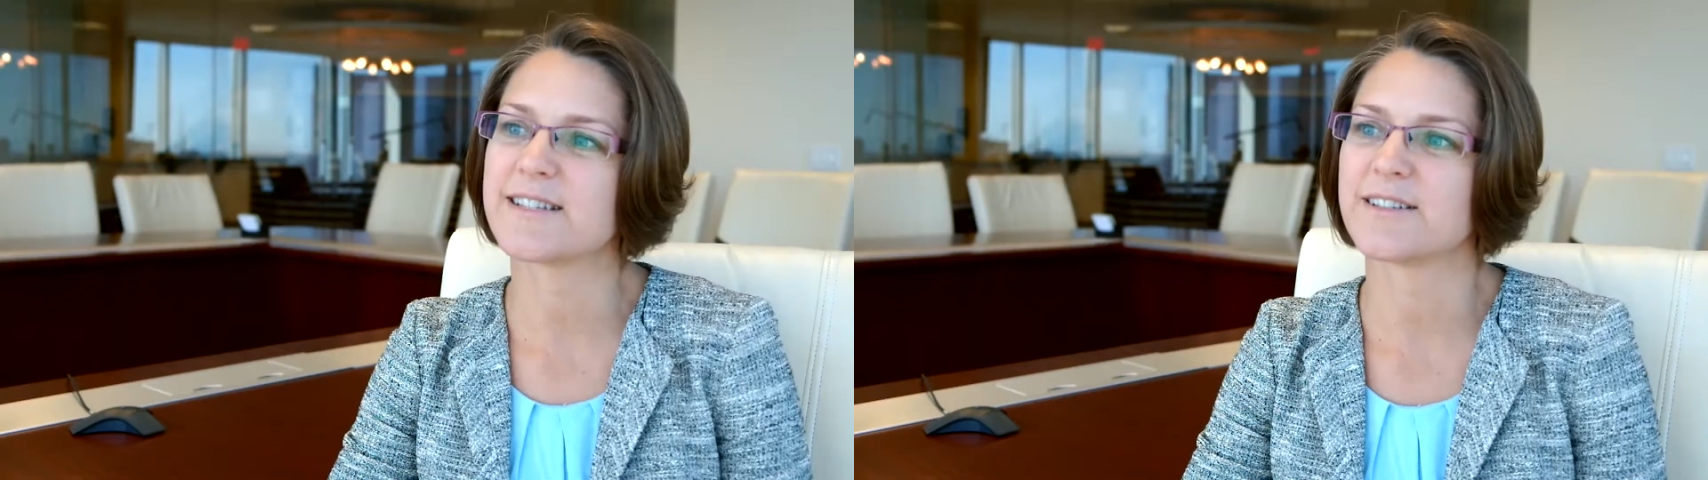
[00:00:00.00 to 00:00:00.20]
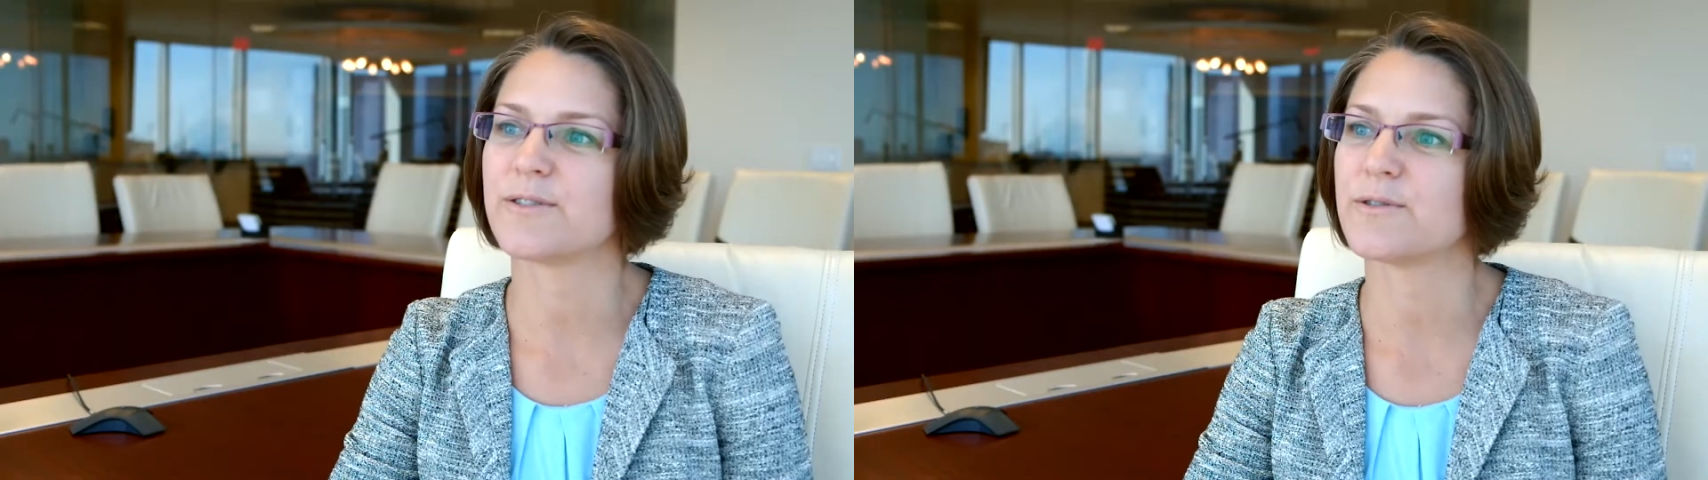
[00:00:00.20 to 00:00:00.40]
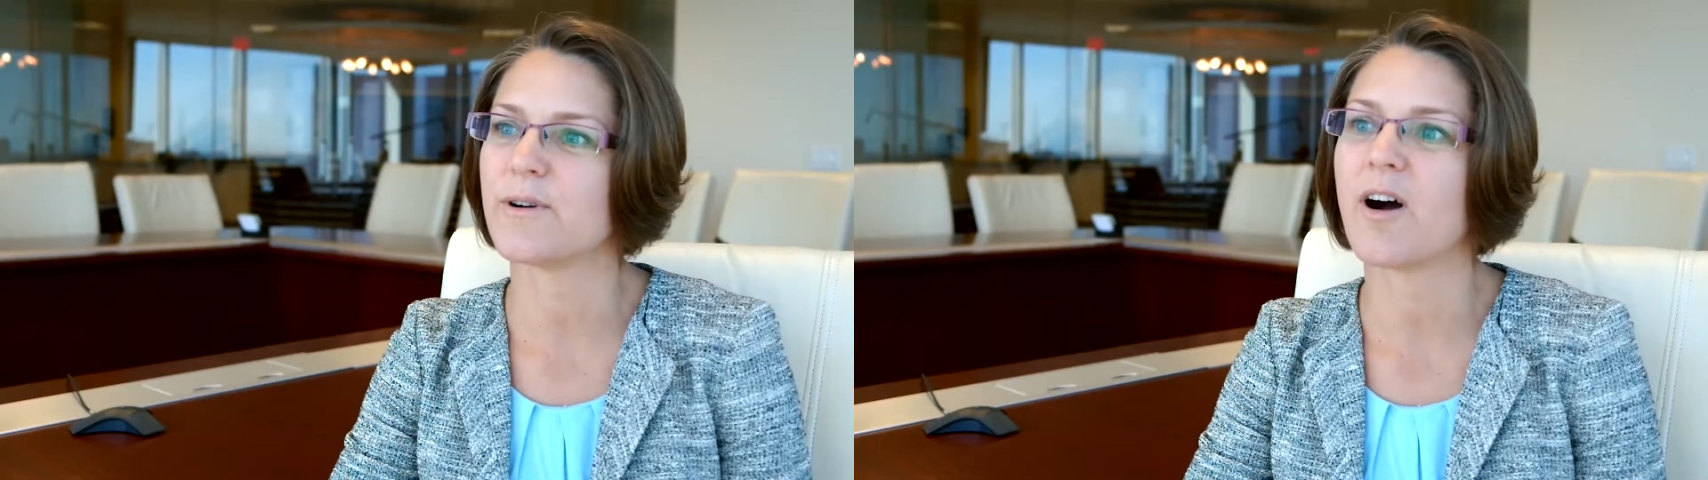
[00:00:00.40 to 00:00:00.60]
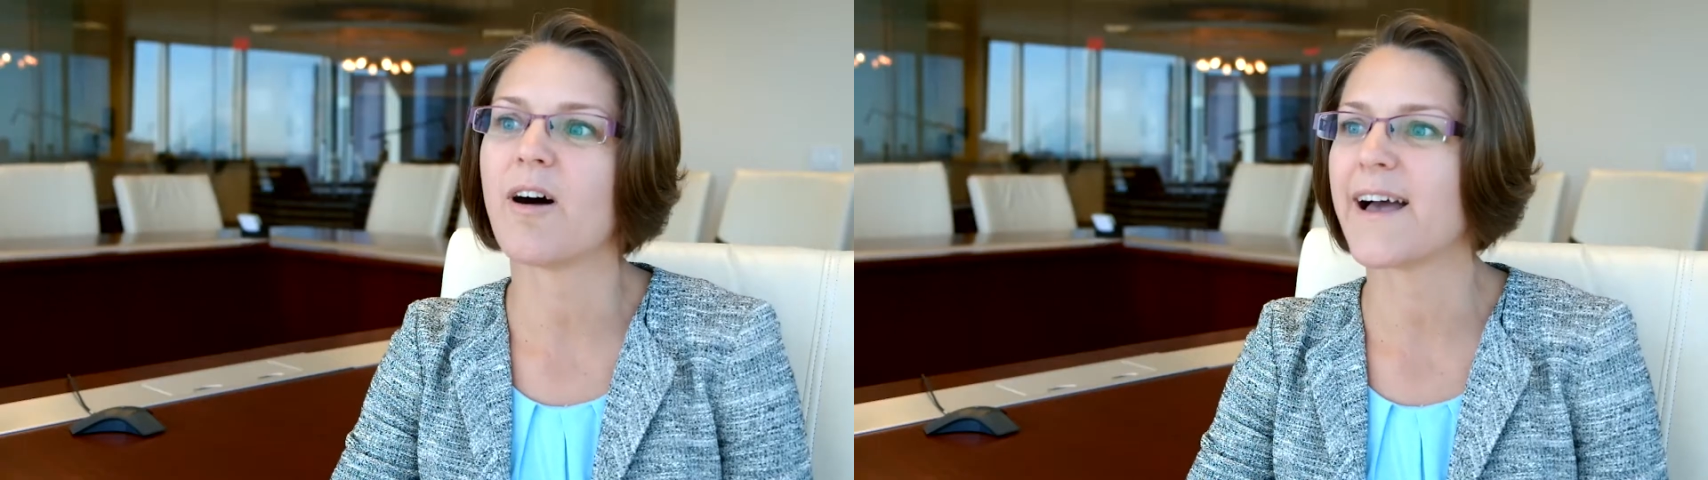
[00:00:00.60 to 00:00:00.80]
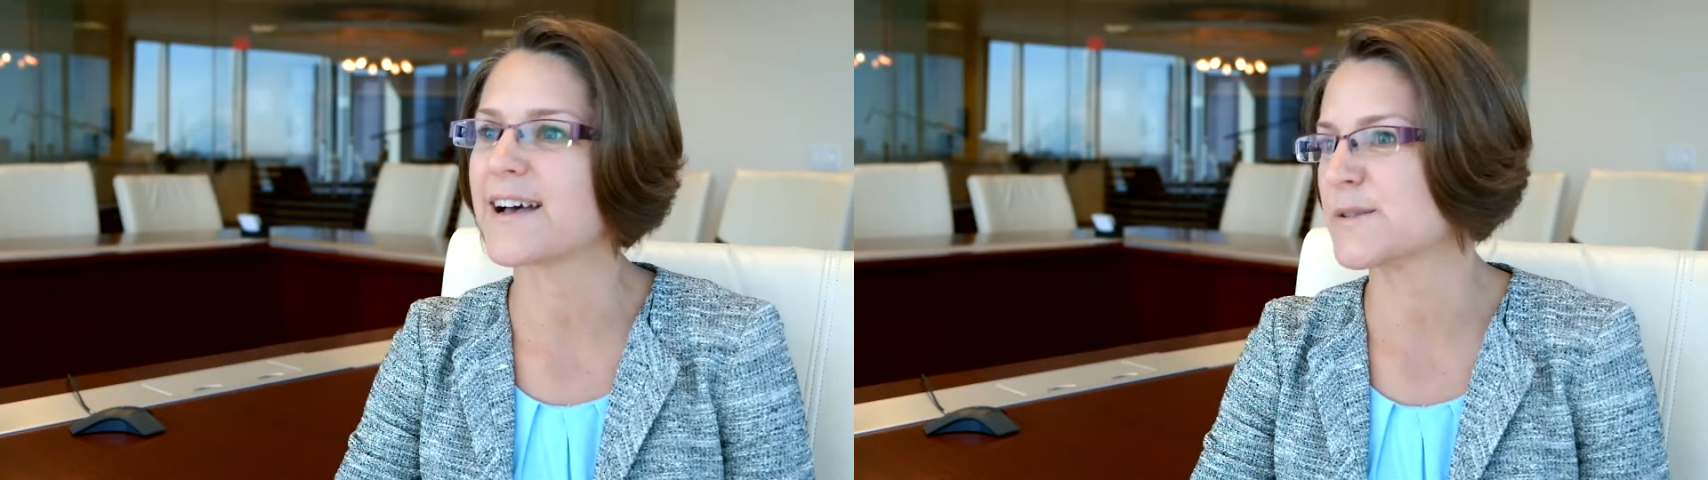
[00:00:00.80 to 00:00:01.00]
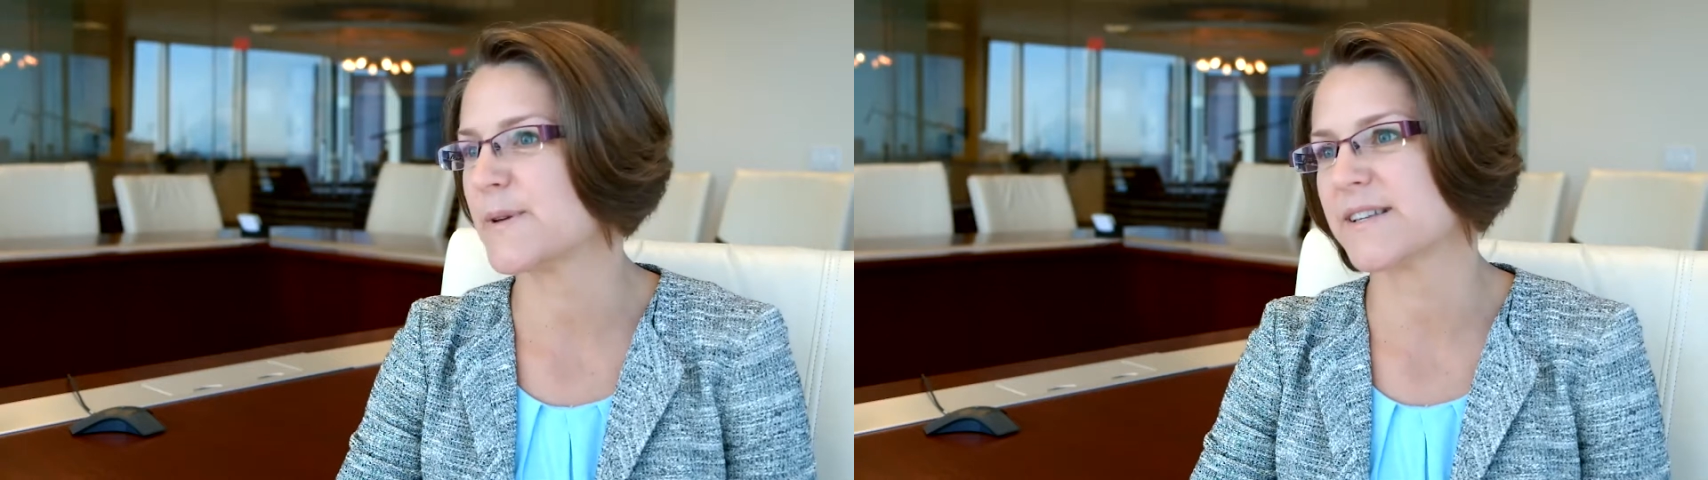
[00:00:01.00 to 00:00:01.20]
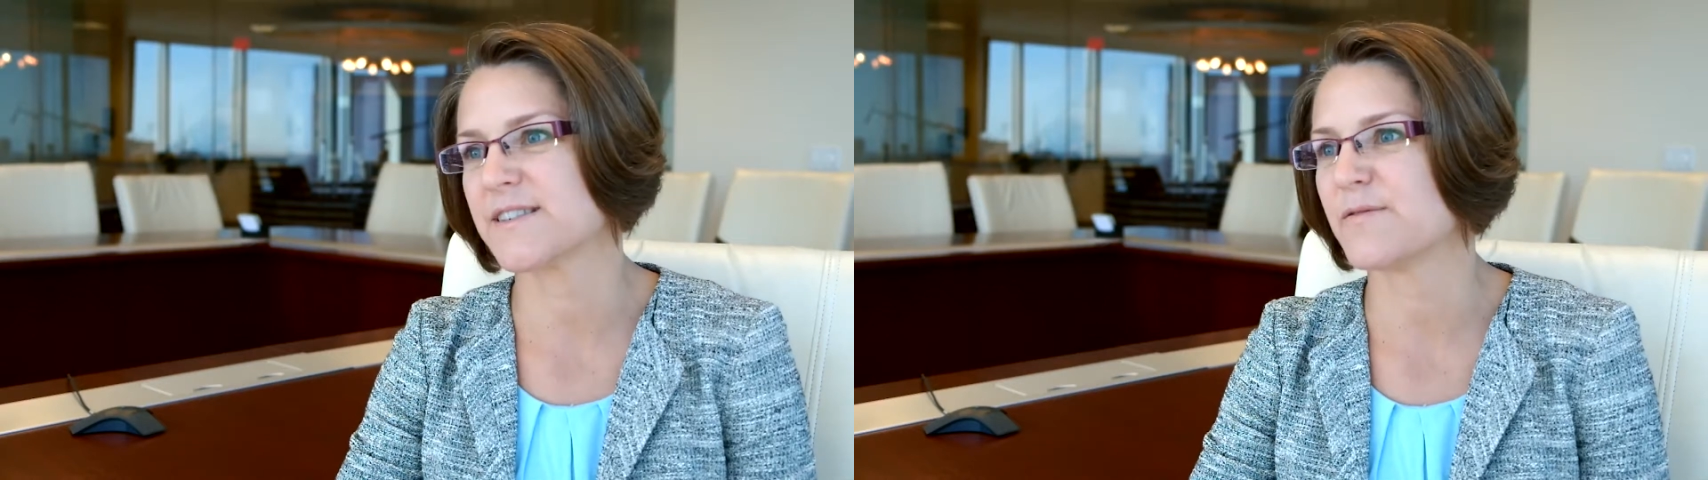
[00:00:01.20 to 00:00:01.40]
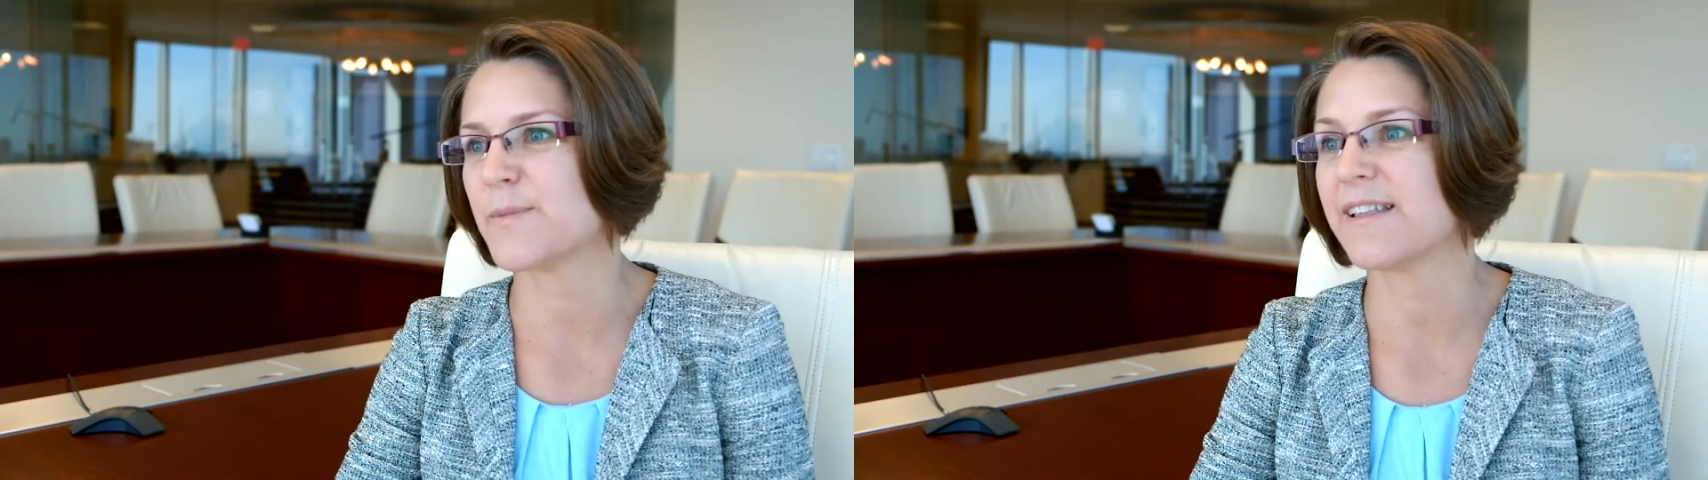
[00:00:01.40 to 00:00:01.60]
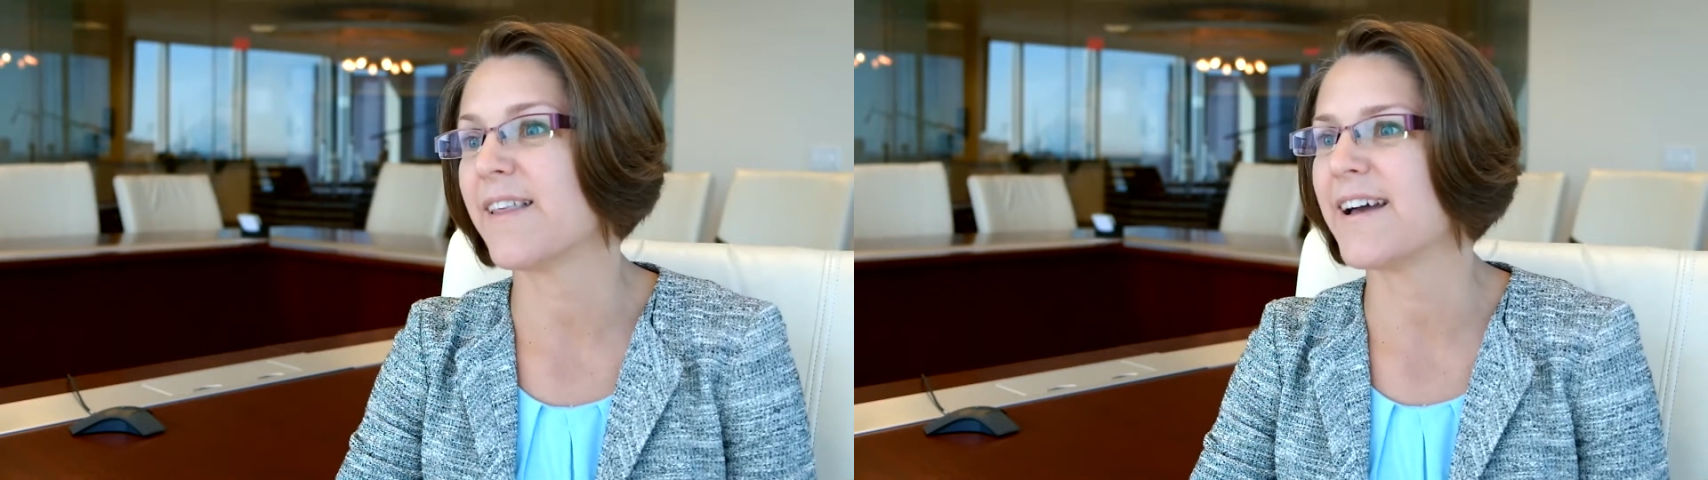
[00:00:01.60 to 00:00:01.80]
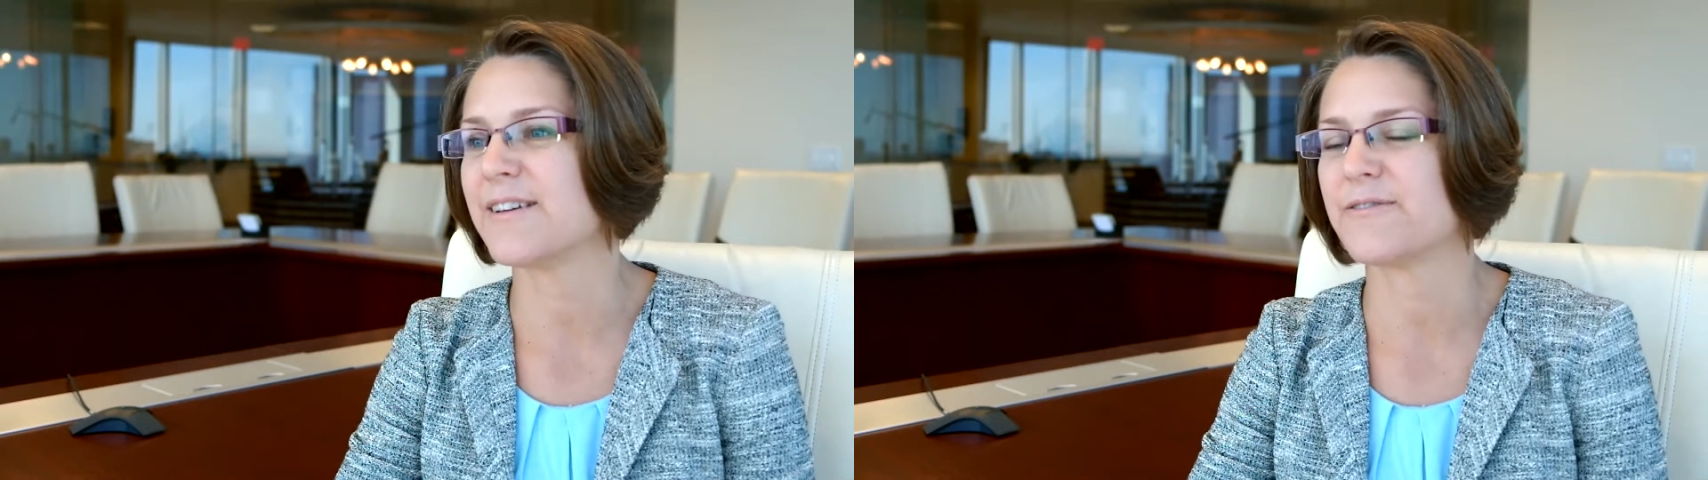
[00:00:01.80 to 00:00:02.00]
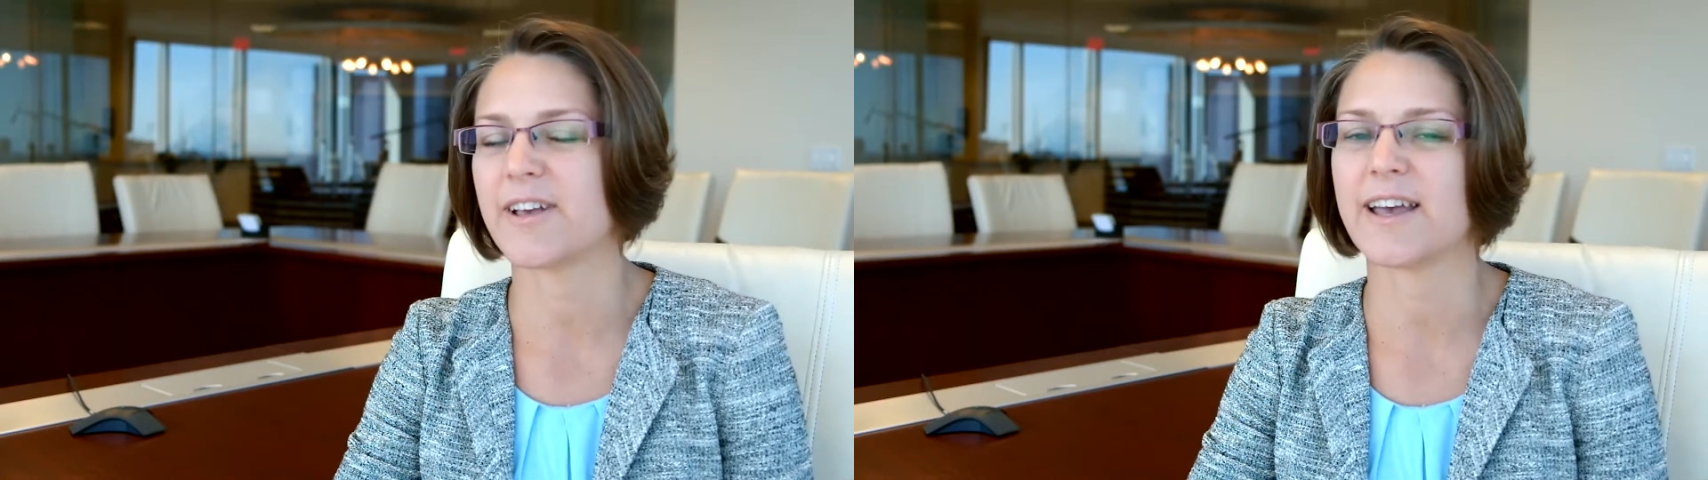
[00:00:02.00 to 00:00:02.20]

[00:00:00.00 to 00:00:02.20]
to all aspects of my life.